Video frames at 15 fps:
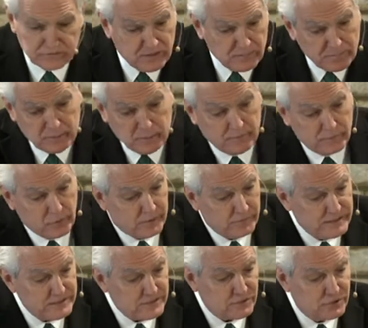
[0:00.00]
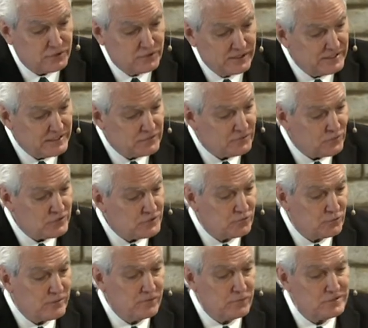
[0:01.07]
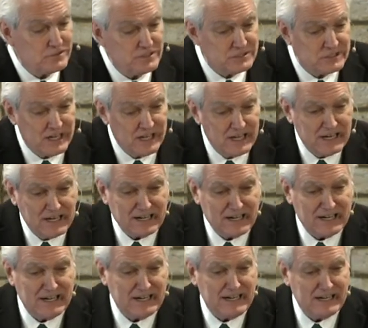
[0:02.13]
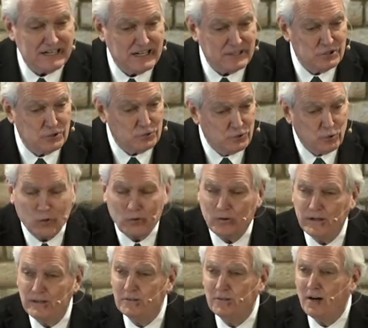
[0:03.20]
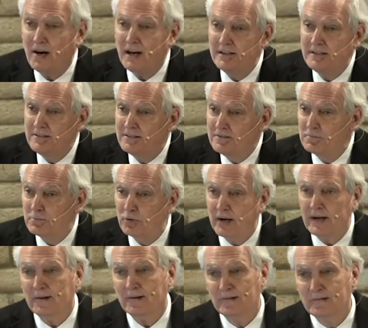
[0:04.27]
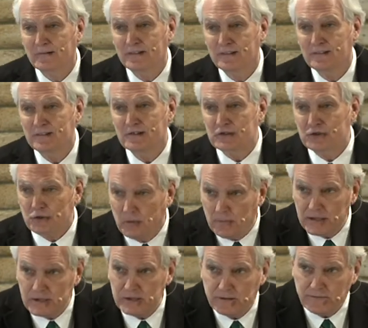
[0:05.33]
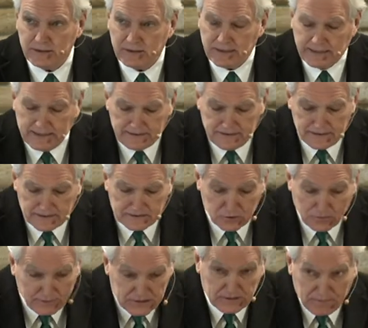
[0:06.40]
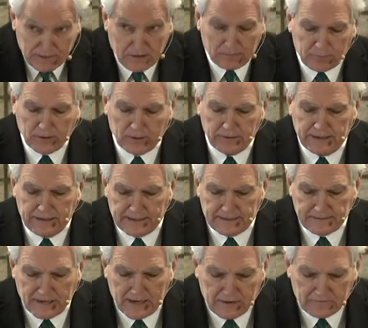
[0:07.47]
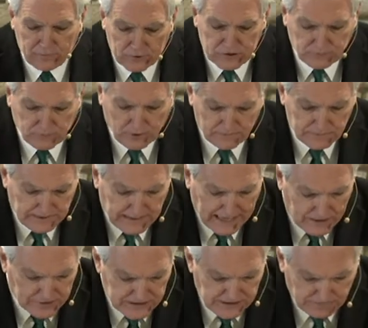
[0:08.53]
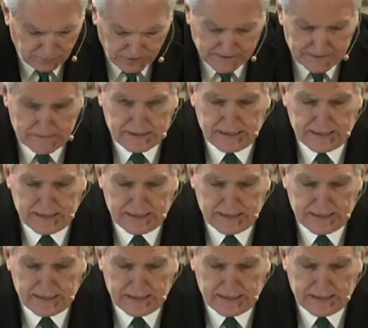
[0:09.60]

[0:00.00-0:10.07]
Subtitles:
Some people have called these first three verses a tutorial on prayer. There's so much about prayer in it. First of all, how does he pray?